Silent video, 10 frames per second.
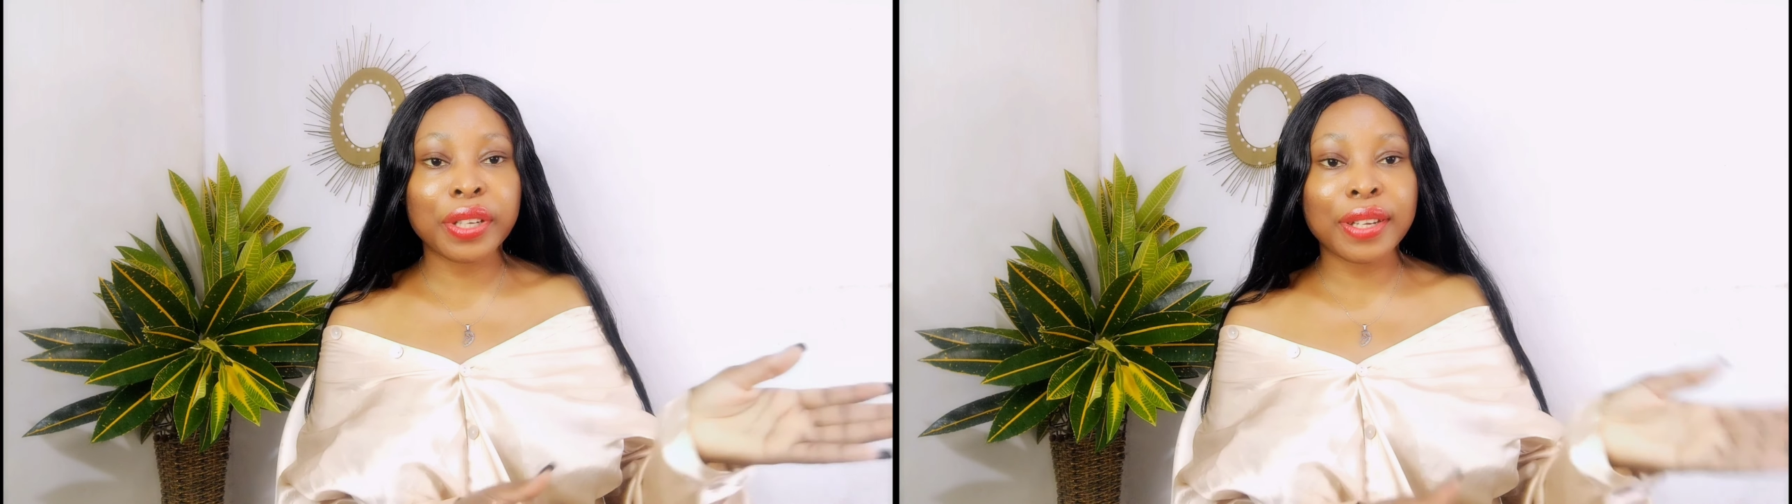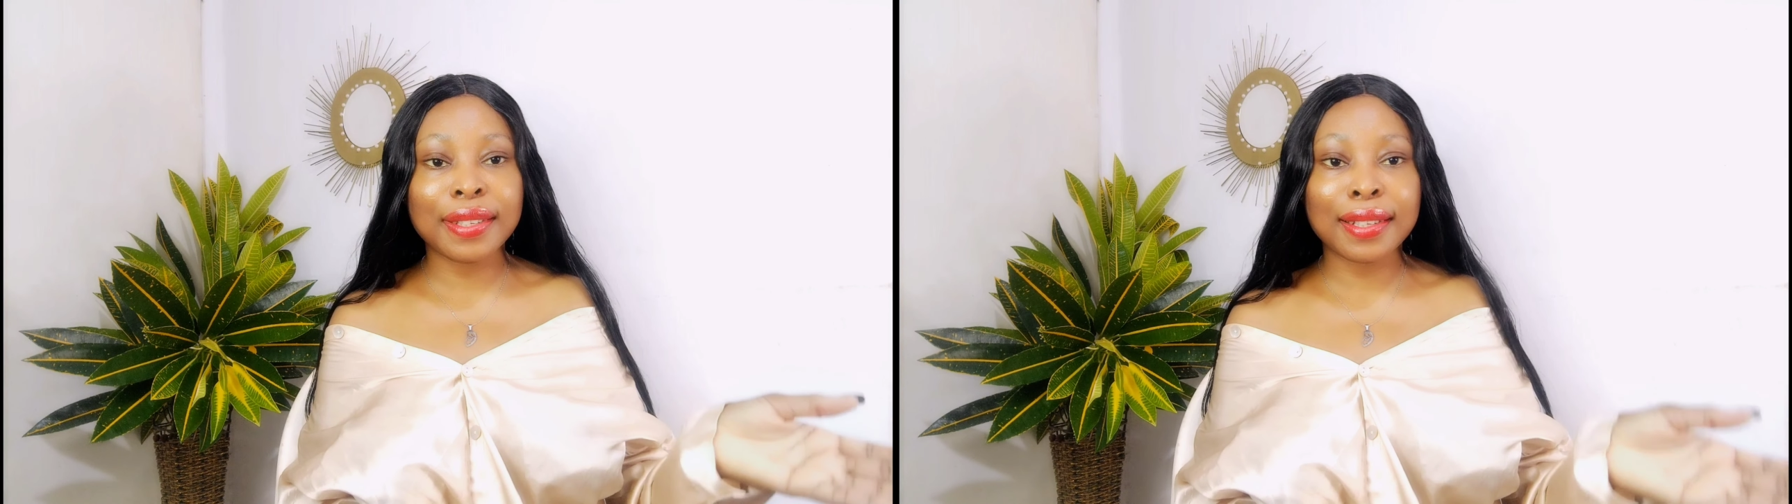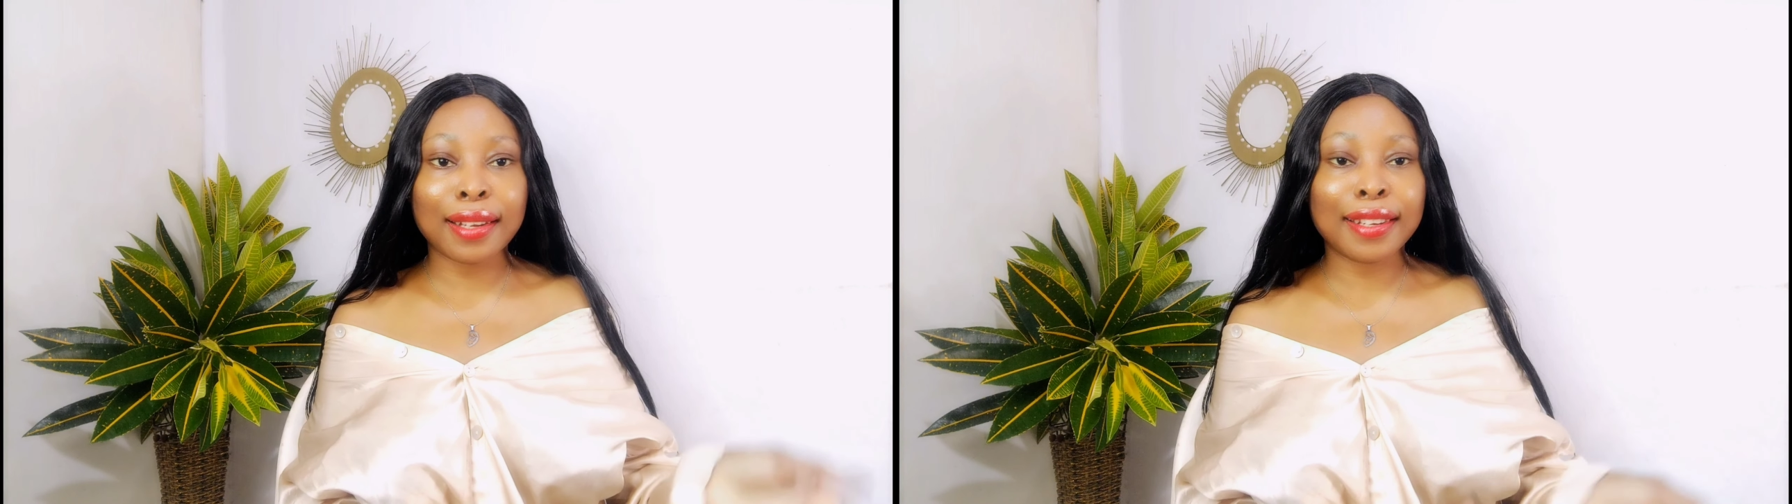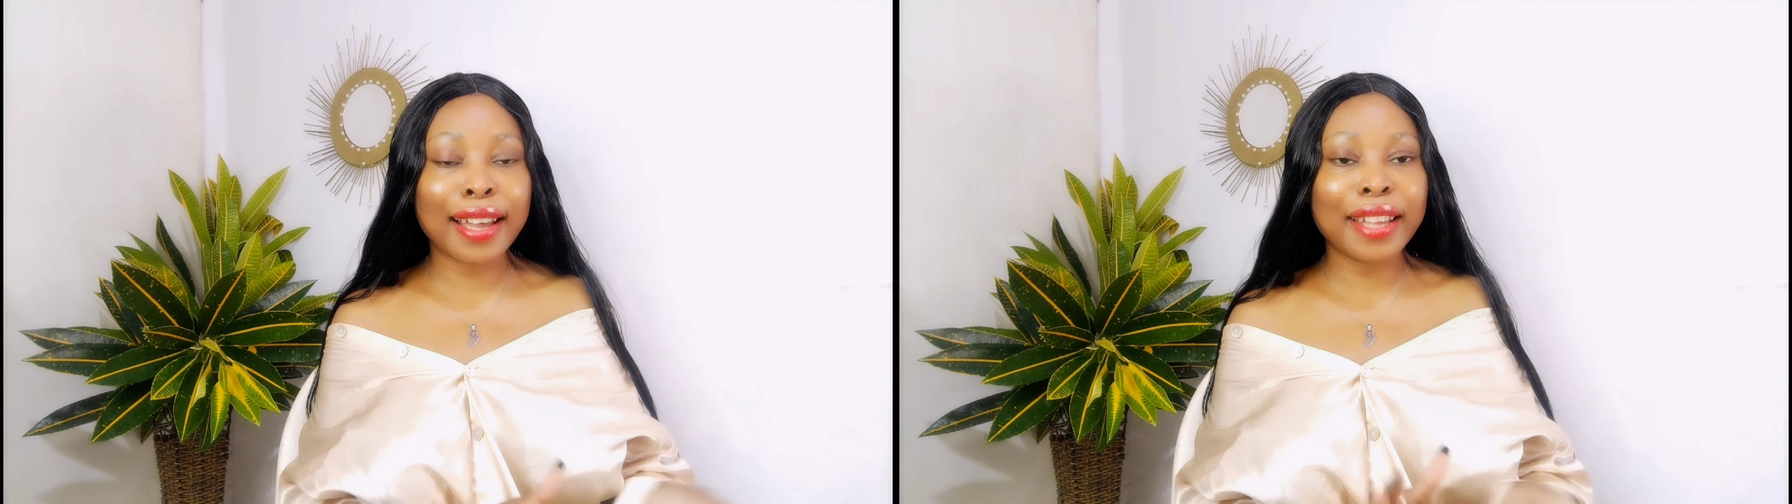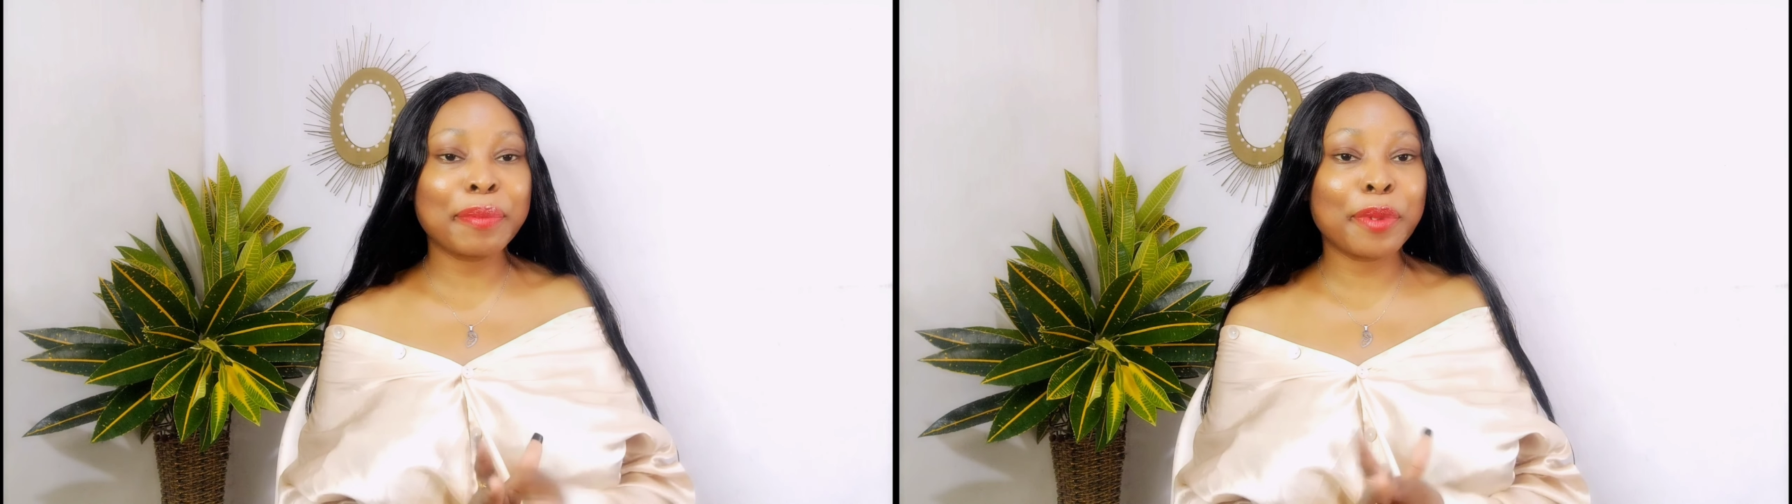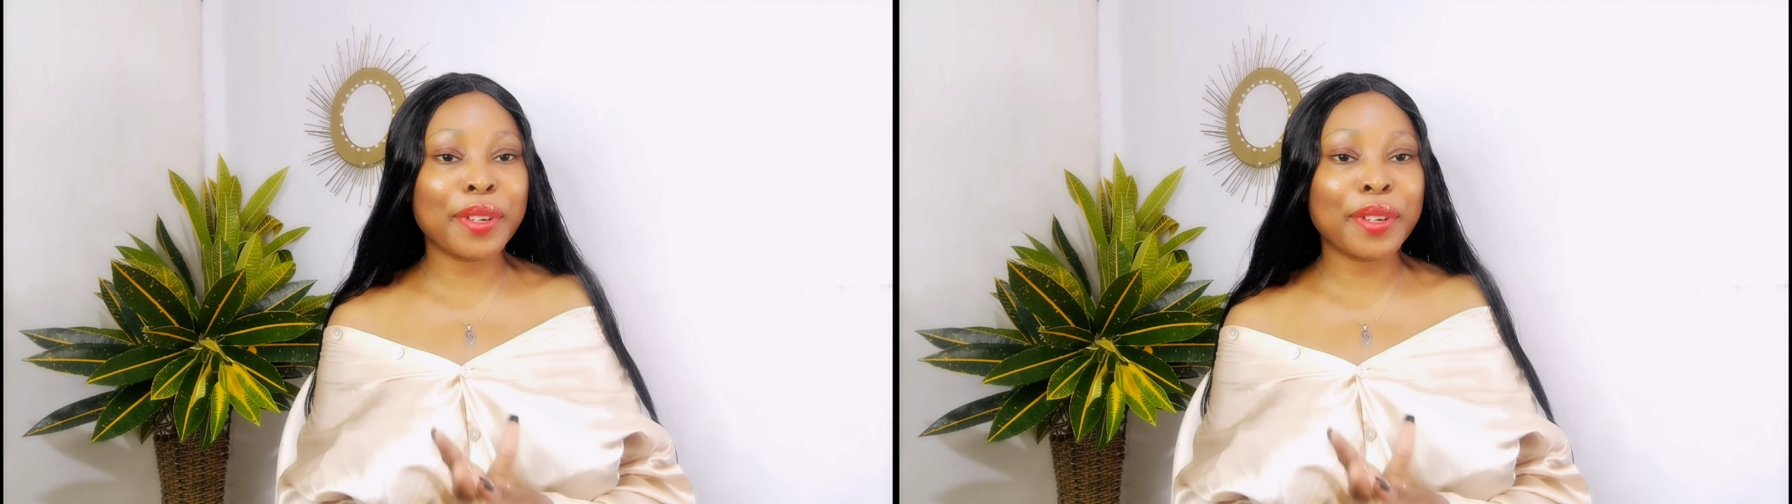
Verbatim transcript: you can use it at night.